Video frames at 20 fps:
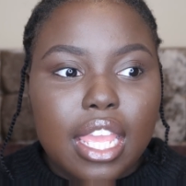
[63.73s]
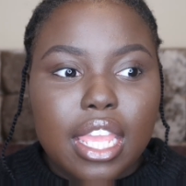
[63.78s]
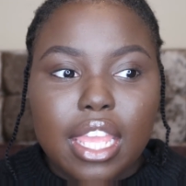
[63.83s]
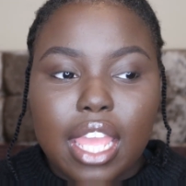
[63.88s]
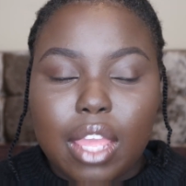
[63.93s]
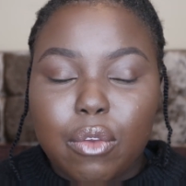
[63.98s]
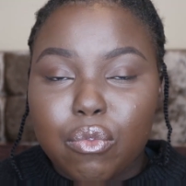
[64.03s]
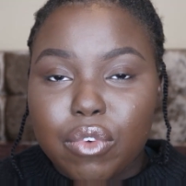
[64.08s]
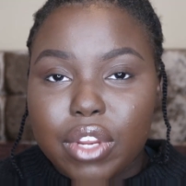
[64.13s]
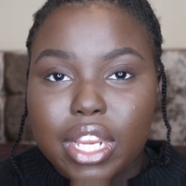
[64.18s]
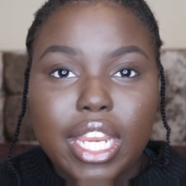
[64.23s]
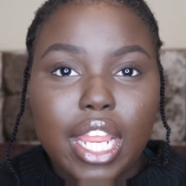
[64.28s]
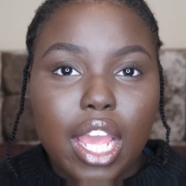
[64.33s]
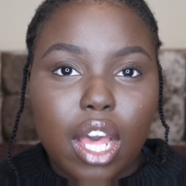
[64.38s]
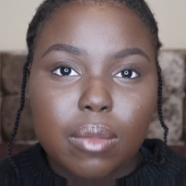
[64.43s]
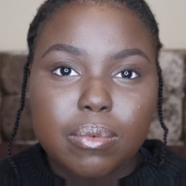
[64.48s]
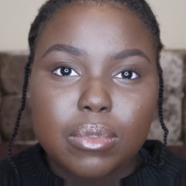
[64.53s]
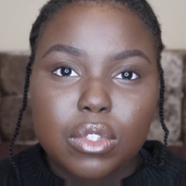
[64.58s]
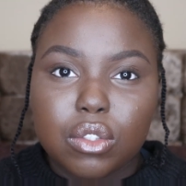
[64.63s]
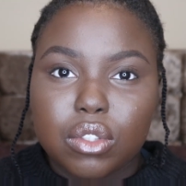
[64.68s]
It really
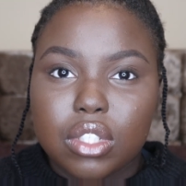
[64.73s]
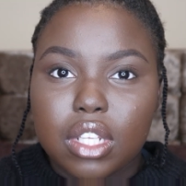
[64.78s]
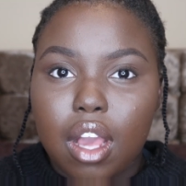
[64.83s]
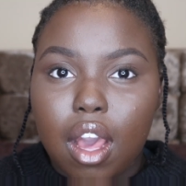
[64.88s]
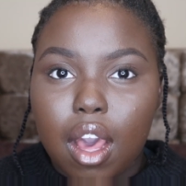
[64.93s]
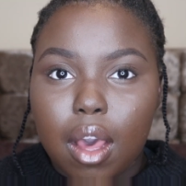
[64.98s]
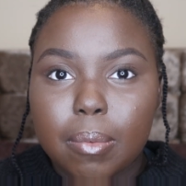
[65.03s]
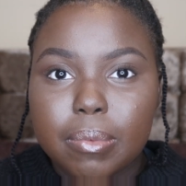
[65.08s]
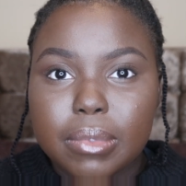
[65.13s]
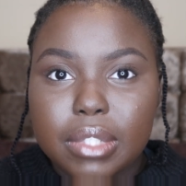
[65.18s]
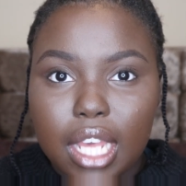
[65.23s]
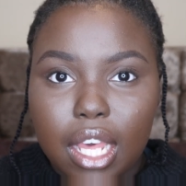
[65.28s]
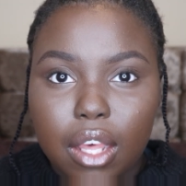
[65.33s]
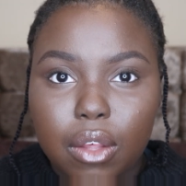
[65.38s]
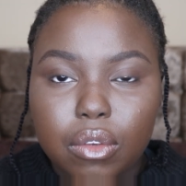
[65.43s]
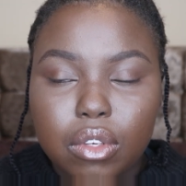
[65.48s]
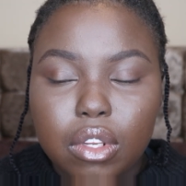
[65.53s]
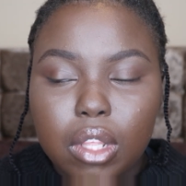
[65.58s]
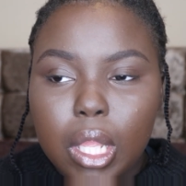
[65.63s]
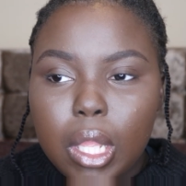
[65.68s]
helps you to calm
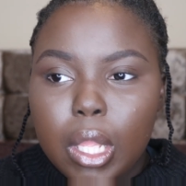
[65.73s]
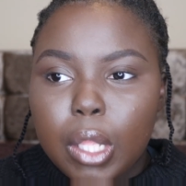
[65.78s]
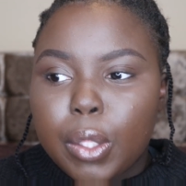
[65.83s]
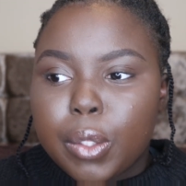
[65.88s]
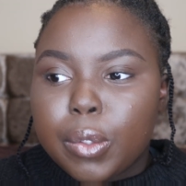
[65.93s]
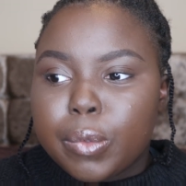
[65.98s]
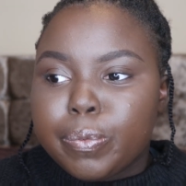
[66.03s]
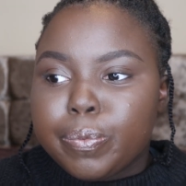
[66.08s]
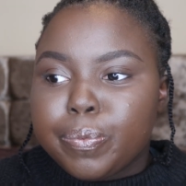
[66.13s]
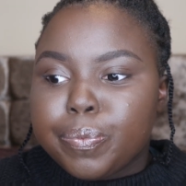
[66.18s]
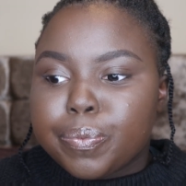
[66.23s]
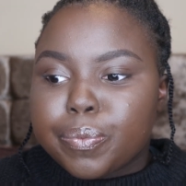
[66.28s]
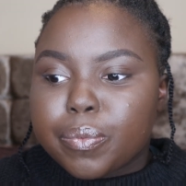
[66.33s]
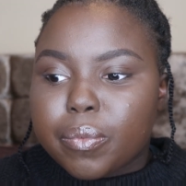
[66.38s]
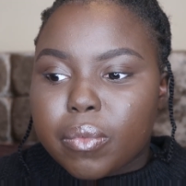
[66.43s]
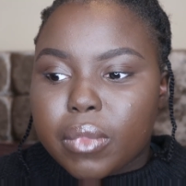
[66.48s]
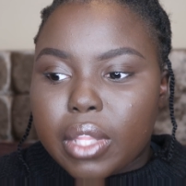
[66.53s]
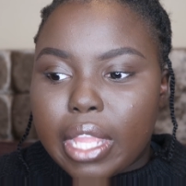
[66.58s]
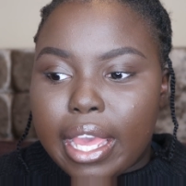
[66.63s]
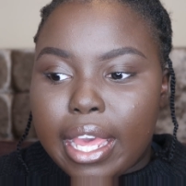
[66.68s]
down
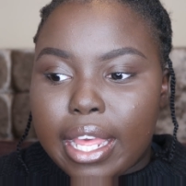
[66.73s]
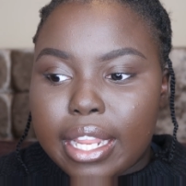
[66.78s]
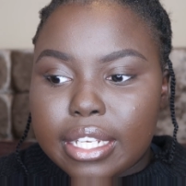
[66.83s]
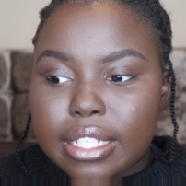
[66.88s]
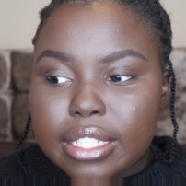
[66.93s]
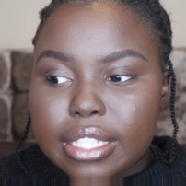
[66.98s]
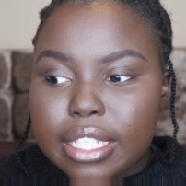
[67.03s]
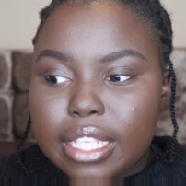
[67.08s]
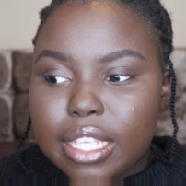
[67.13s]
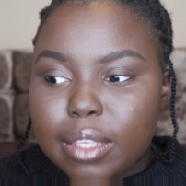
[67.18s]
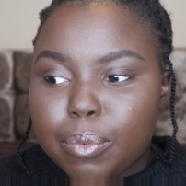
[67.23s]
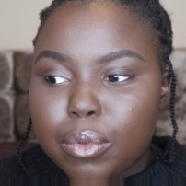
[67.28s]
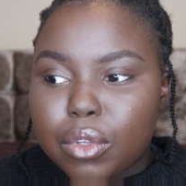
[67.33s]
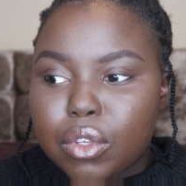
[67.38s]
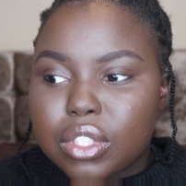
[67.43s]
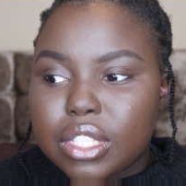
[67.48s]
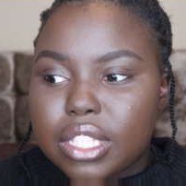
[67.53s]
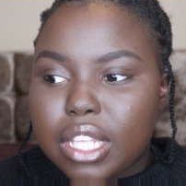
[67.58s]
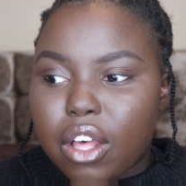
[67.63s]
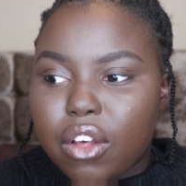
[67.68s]
and keep
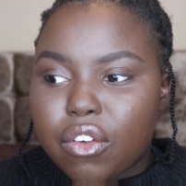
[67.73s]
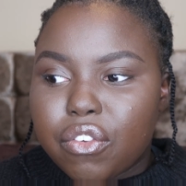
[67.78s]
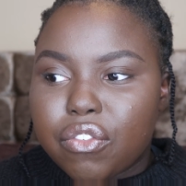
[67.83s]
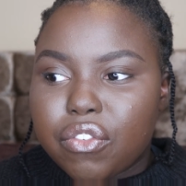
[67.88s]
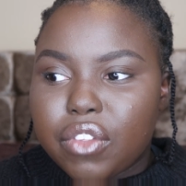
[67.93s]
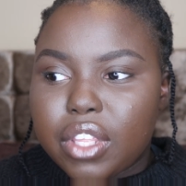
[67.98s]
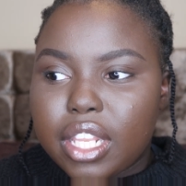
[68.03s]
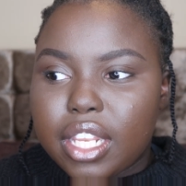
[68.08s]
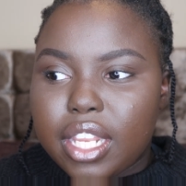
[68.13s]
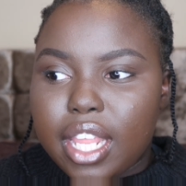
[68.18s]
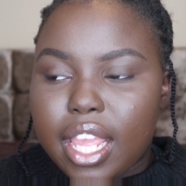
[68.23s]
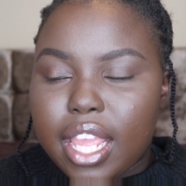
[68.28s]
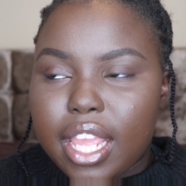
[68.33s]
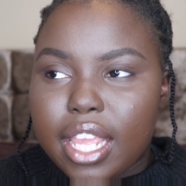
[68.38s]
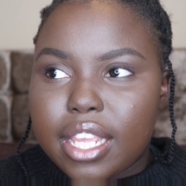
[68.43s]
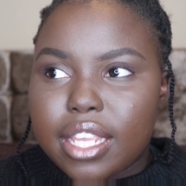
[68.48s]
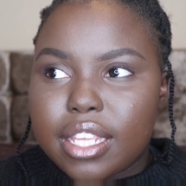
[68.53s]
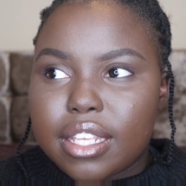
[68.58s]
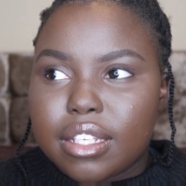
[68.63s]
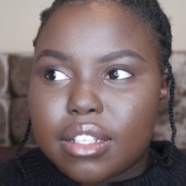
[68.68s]
yourself in
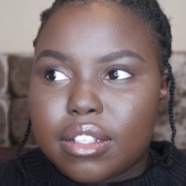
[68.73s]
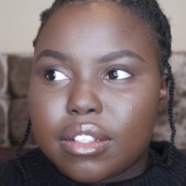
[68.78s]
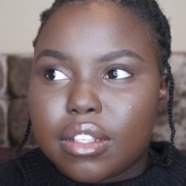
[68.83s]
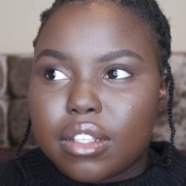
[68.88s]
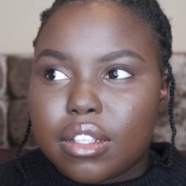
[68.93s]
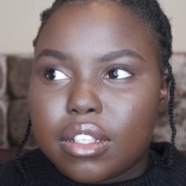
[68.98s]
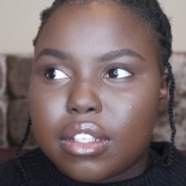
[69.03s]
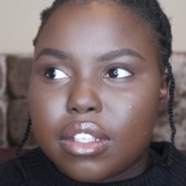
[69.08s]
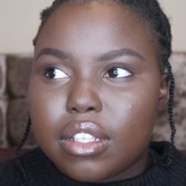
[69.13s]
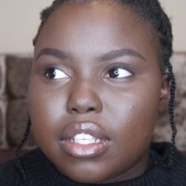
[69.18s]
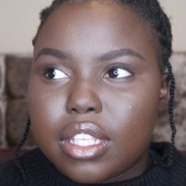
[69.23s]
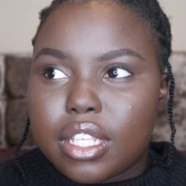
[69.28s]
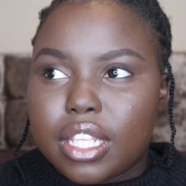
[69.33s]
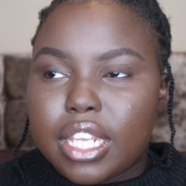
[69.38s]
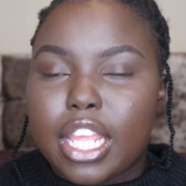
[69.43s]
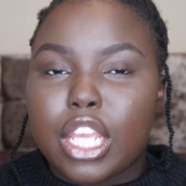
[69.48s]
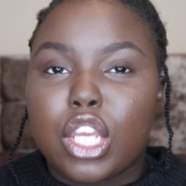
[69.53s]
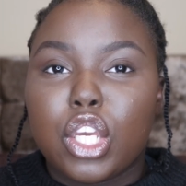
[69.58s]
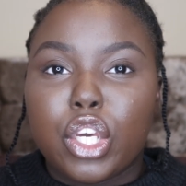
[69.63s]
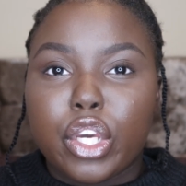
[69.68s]
a
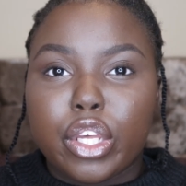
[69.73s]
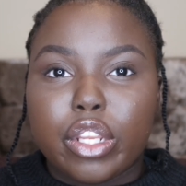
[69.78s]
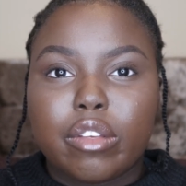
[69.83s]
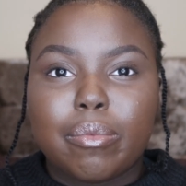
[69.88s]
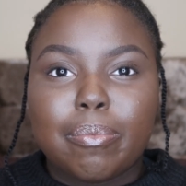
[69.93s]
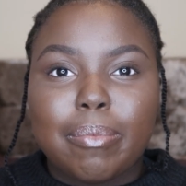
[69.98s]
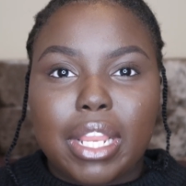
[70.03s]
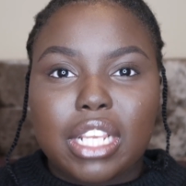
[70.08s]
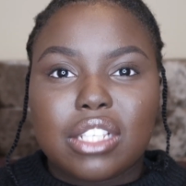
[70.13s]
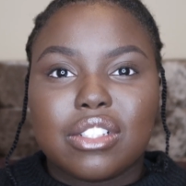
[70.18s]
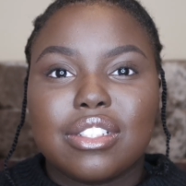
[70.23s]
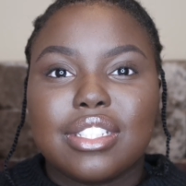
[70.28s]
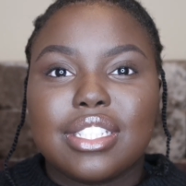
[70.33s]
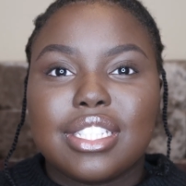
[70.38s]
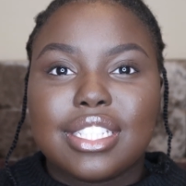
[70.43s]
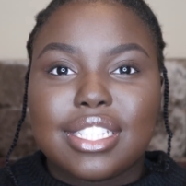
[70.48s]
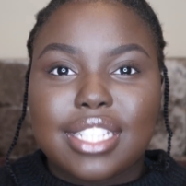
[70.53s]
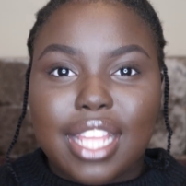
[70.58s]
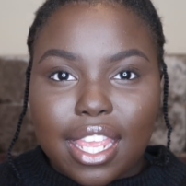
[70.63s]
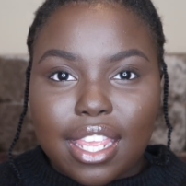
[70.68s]
good mental
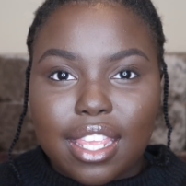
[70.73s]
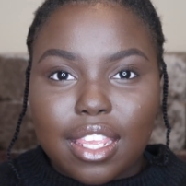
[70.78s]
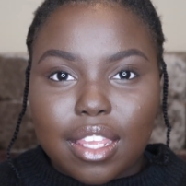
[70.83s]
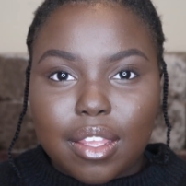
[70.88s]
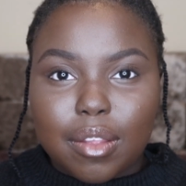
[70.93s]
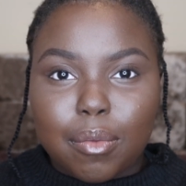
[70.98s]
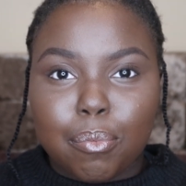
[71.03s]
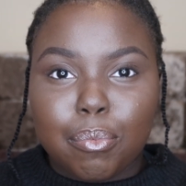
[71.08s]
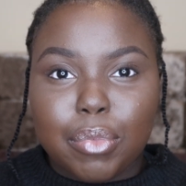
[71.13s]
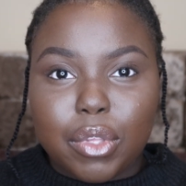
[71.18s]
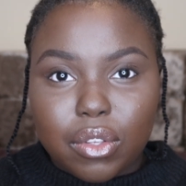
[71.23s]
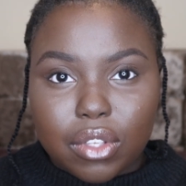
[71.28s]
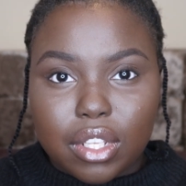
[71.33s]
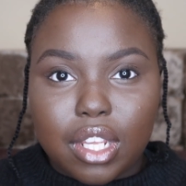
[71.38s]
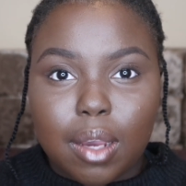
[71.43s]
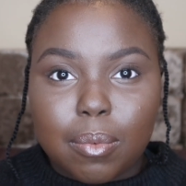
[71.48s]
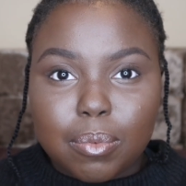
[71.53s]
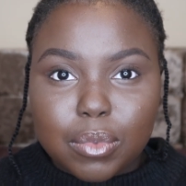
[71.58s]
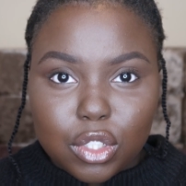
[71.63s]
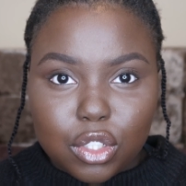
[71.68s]
state
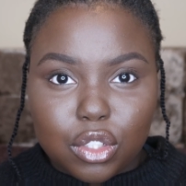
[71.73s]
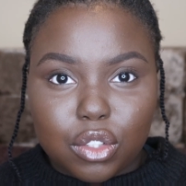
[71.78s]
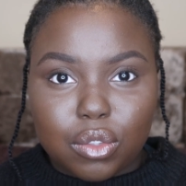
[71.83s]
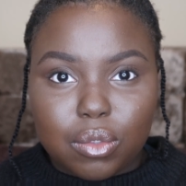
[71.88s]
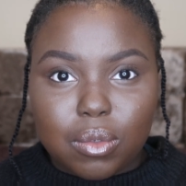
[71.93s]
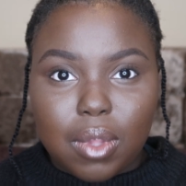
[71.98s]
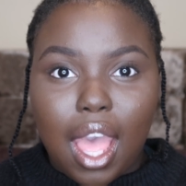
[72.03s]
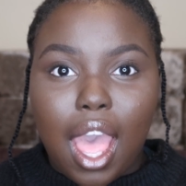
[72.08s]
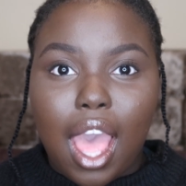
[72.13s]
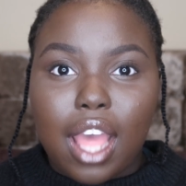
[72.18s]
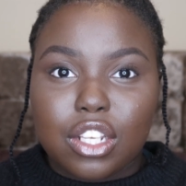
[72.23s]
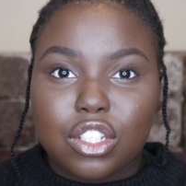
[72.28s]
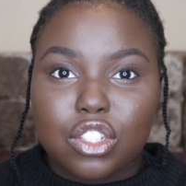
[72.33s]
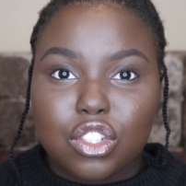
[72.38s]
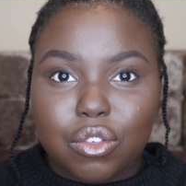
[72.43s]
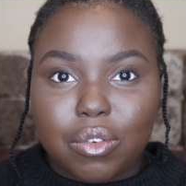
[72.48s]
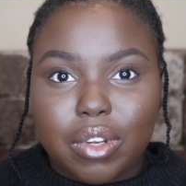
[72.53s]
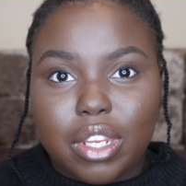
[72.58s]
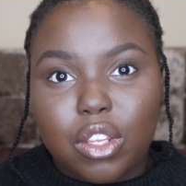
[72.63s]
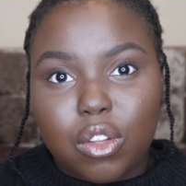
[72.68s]
building up to and
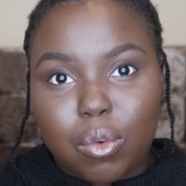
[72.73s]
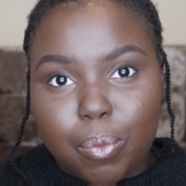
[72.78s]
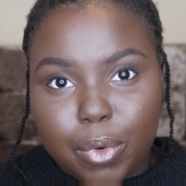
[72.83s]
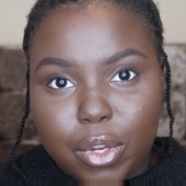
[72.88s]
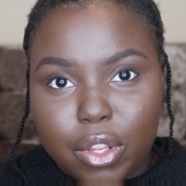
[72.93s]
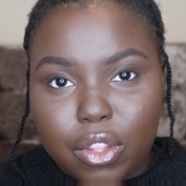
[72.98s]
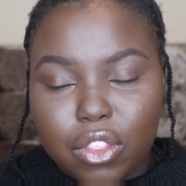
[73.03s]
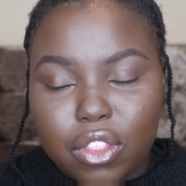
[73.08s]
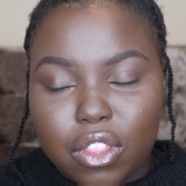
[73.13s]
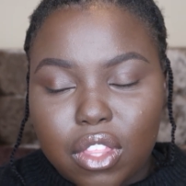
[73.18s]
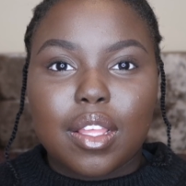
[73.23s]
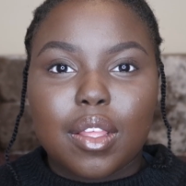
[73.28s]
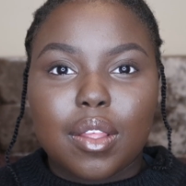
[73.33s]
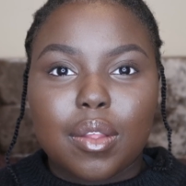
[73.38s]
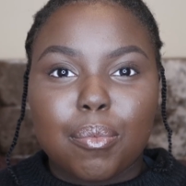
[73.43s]
during your birth.